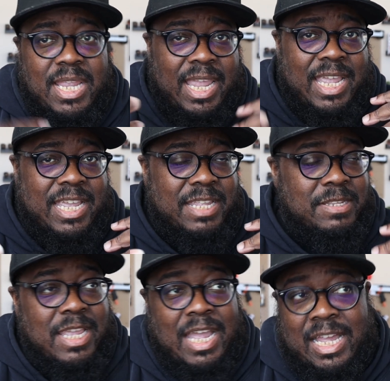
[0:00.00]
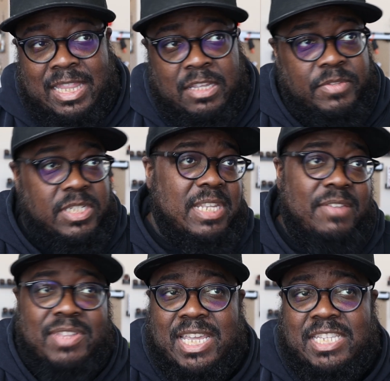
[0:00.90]
and I love the
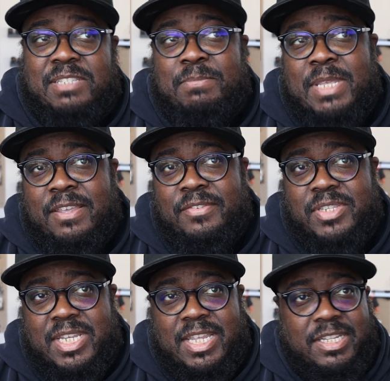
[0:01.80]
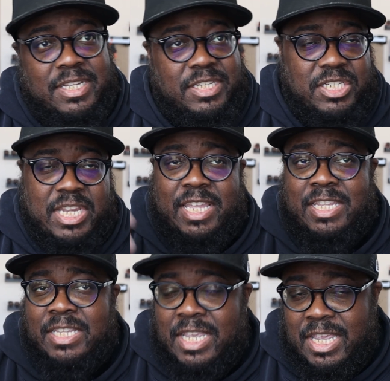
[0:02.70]
Stephen A. Smiths and the
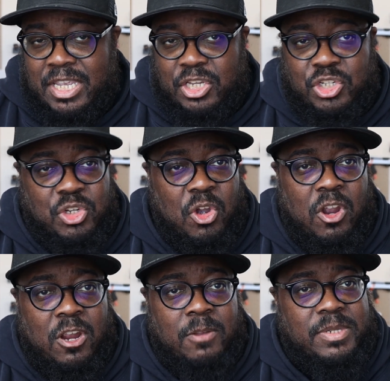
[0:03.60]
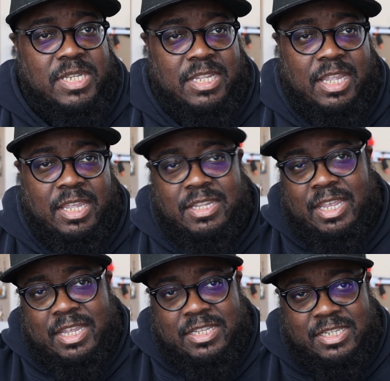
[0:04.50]
Shannon Sharps
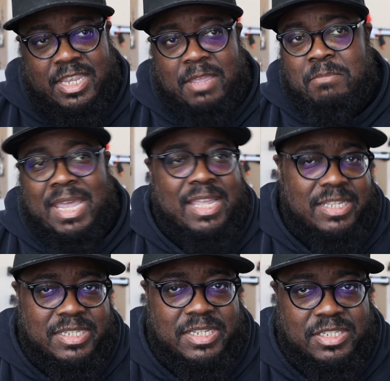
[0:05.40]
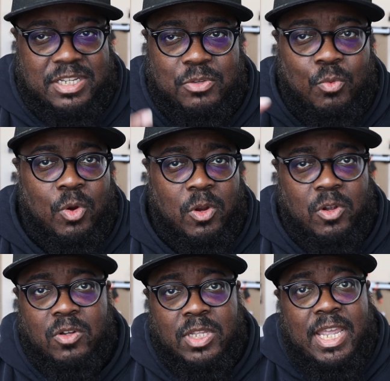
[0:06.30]
and Skip Baylesses of the
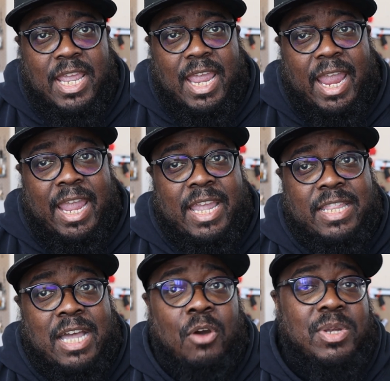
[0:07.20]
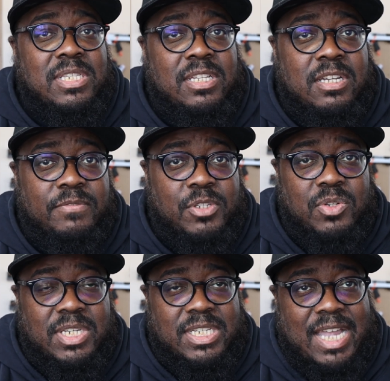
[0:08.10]
world. And I always love to
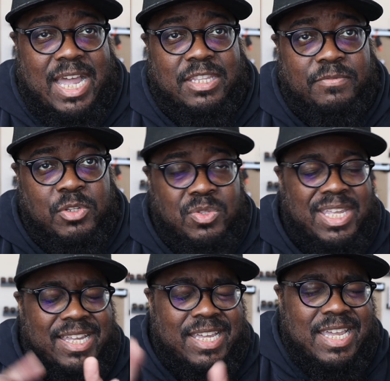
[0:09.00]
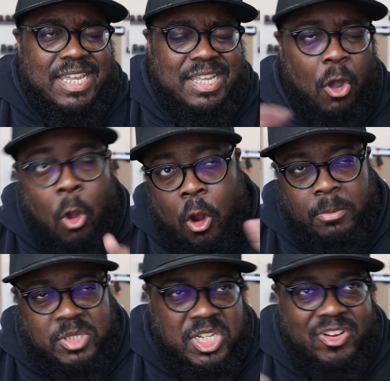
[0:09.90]
just kind of do the
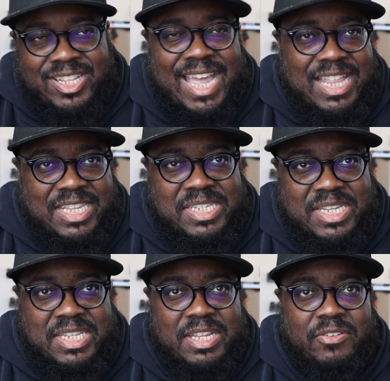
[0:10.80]
armchair analysis and